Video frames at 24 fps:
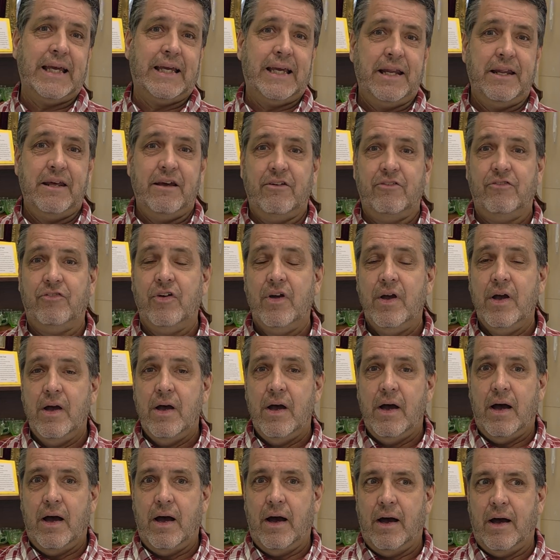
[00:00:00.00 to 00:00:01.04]
executive
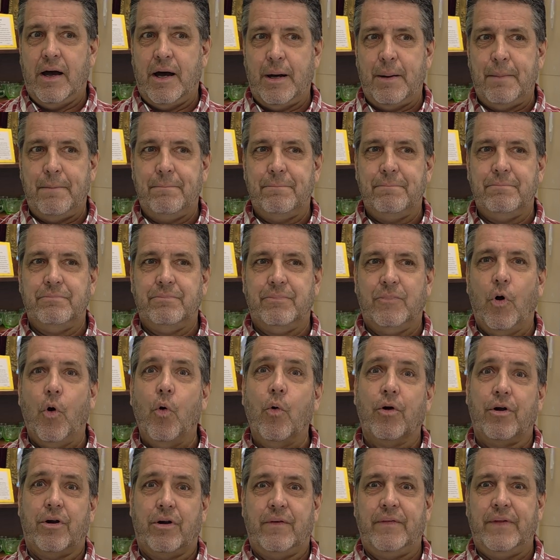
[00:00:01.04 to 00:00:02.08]

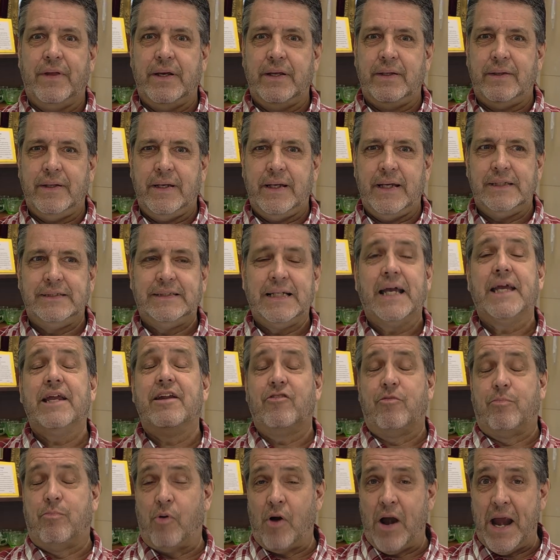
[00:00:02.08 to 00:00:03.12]
order, the
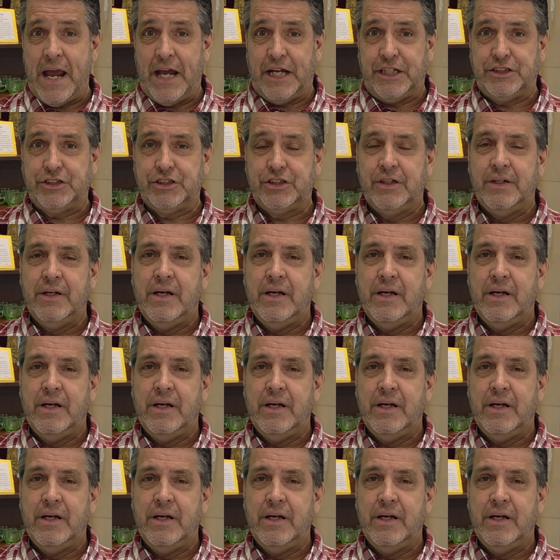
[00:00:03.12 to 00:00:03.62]
executive branch.